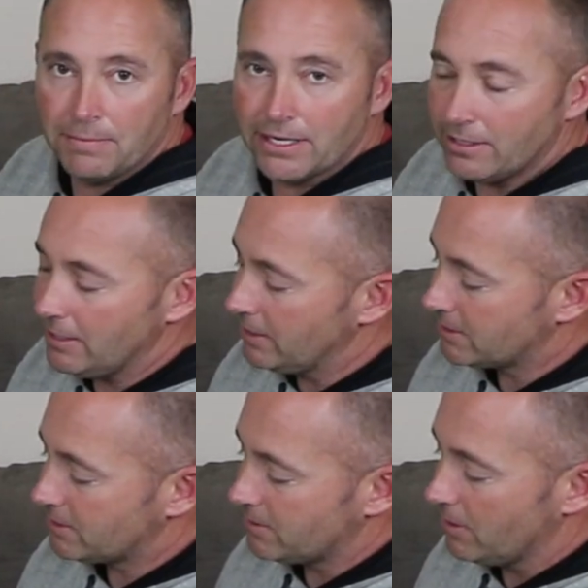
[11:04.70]
my bigger
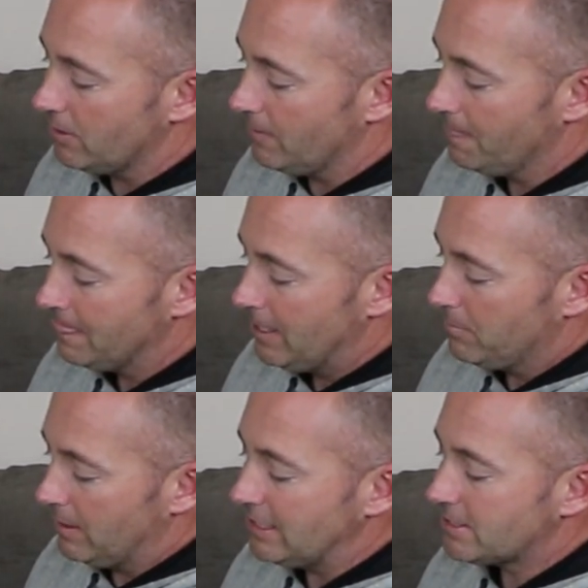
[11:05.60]
discs. So,
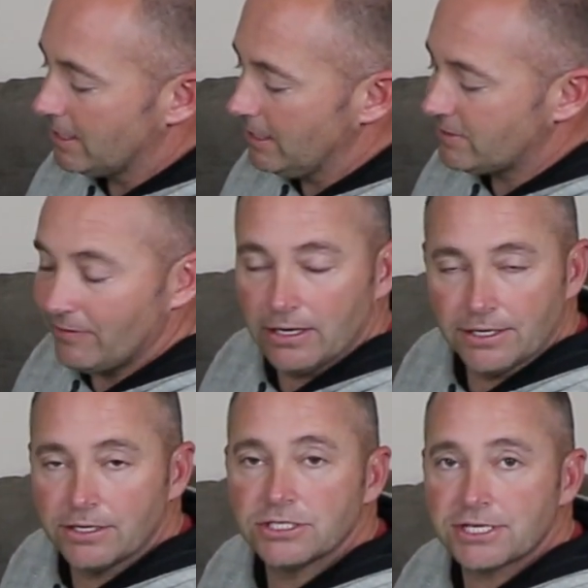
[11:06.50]
but it's
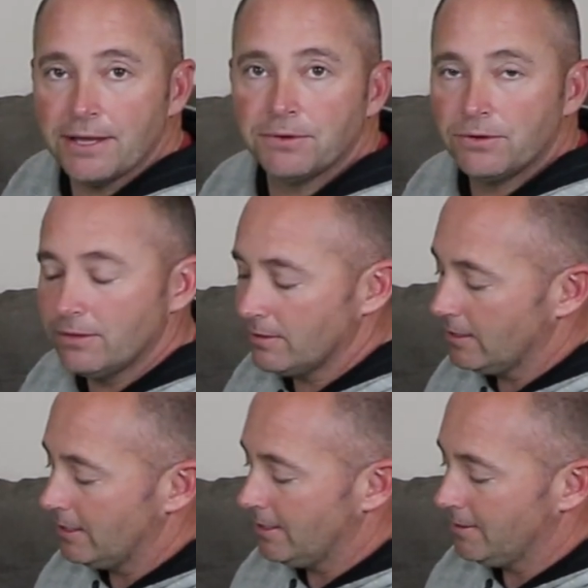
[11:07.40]
fairly understable.
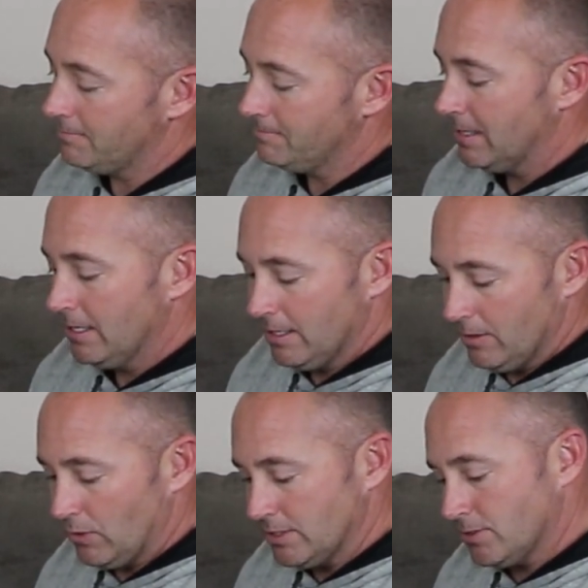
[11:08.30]

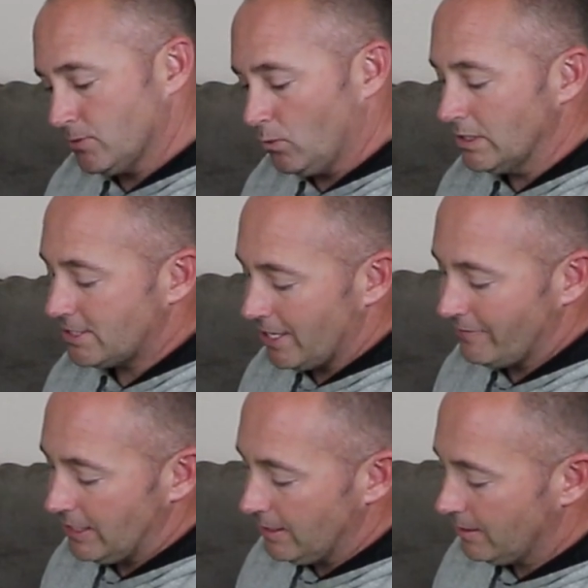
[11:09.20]
What is this one?
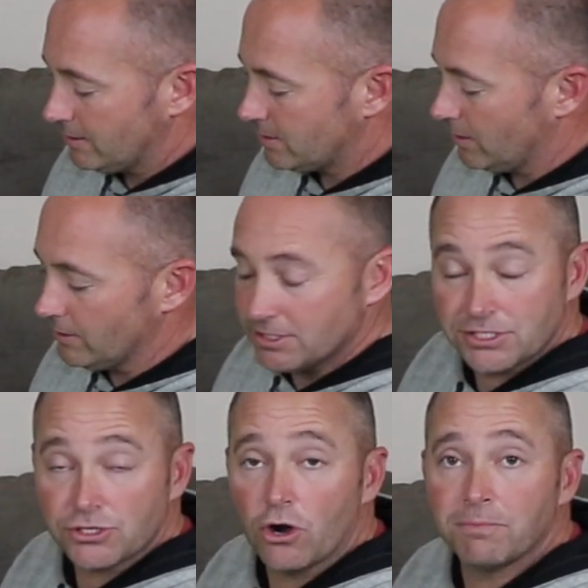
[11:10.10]
170. So this is
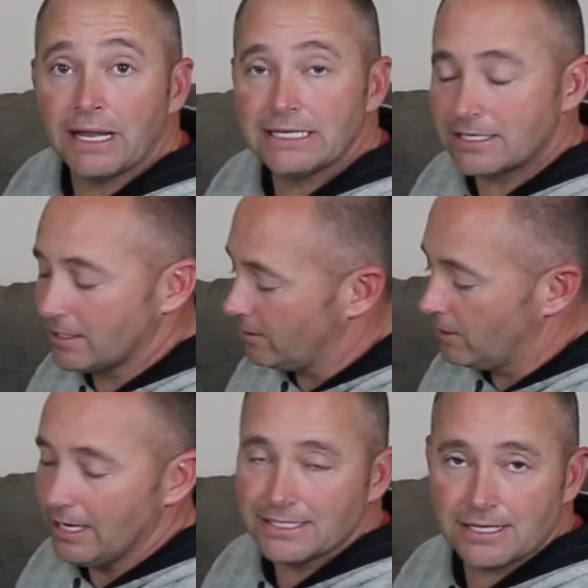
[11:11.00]
Star plastic,
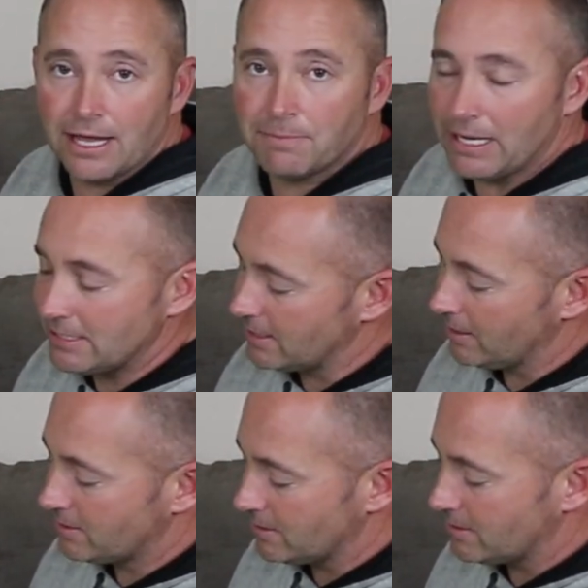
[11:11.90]
or S-line
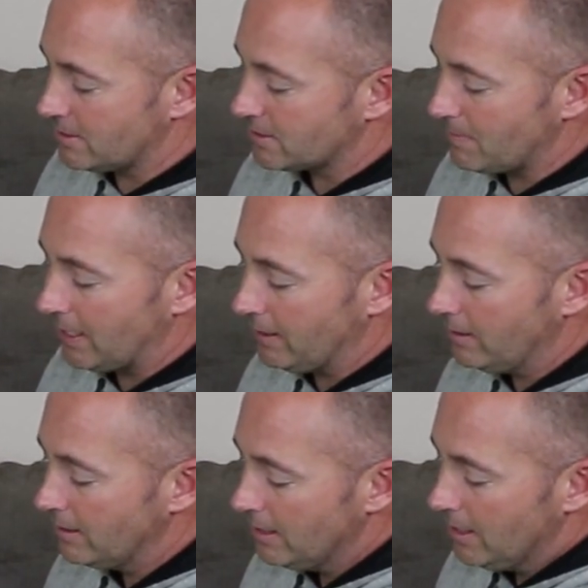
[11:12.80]
plastic, since it's Discmania.
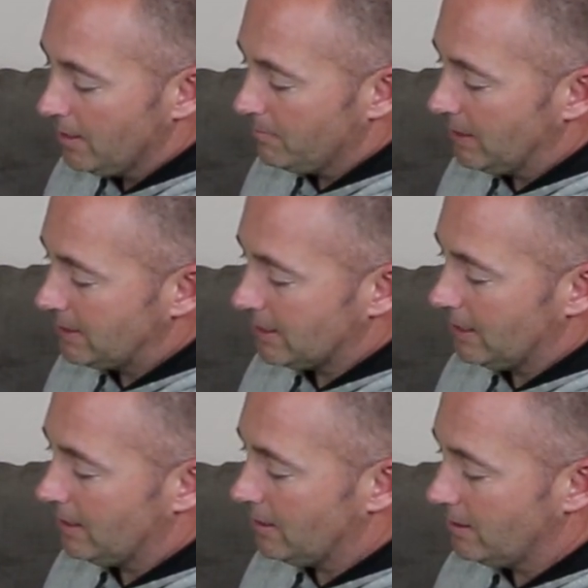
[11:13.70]

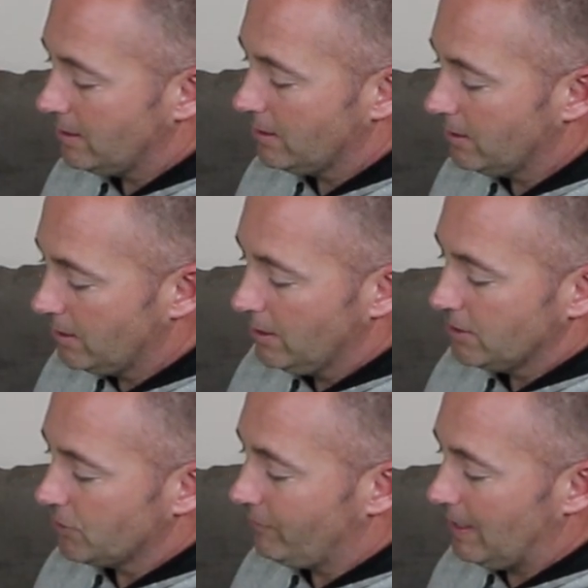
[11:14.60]
But
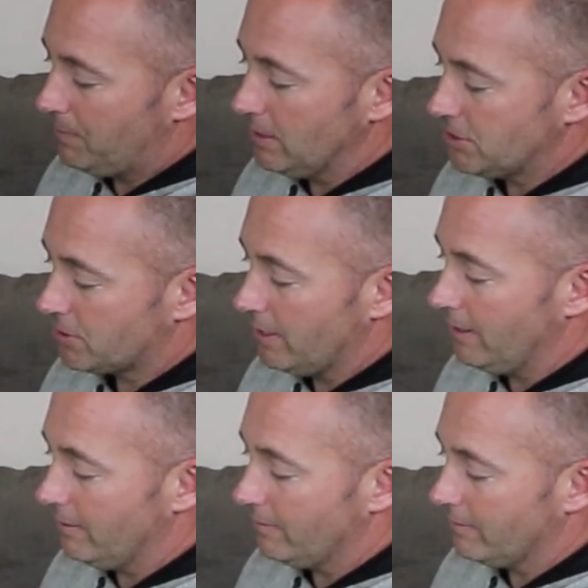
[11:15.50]
she'll fly pretty
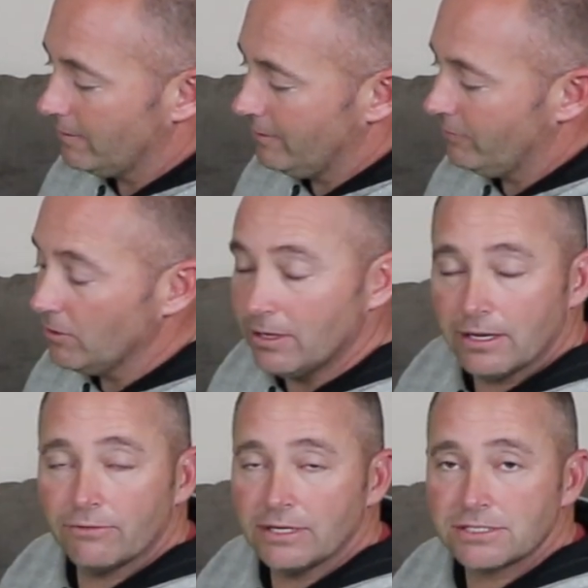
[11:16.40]
straight if you
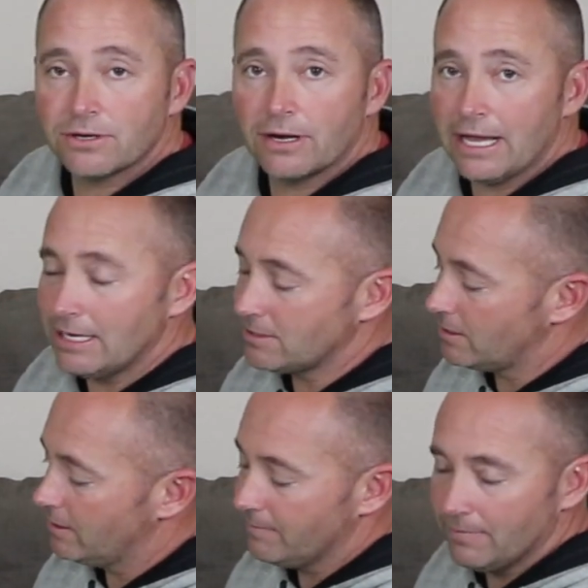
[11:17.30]
release it on a
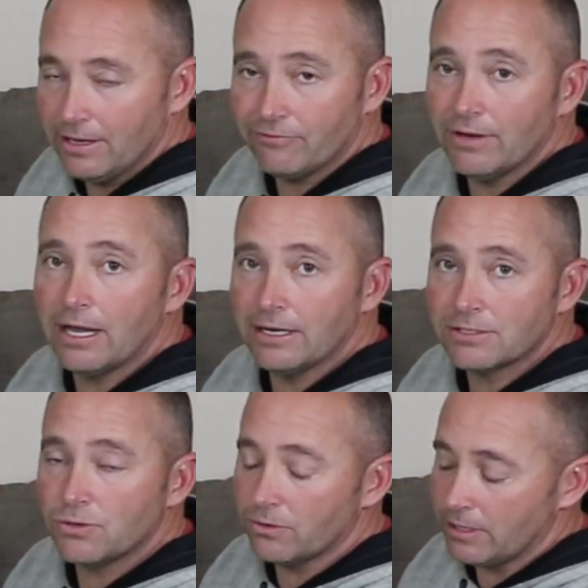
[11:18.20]
hyzer. If not,
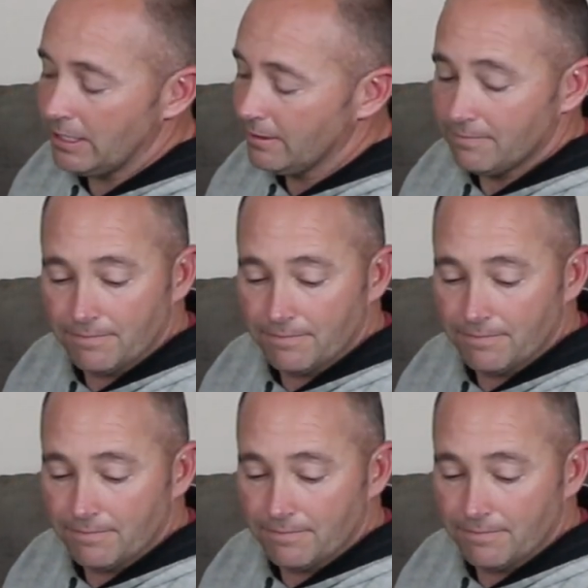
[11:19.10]
it's going right.